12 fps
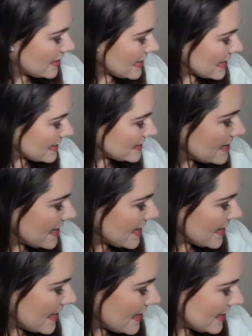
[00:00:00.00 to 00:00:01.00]
And
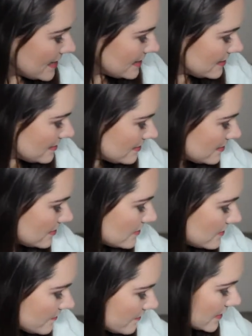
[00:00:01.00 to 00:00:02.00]
then,
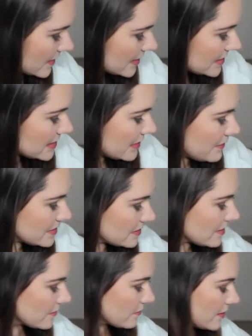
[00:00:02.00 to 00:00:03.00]
let's see what's
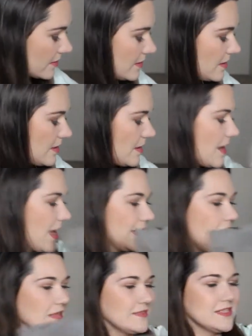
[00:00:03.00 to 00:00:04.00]
another one. I
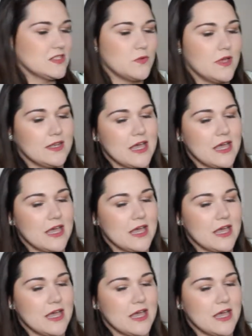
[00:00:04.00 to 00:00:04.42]
got this one.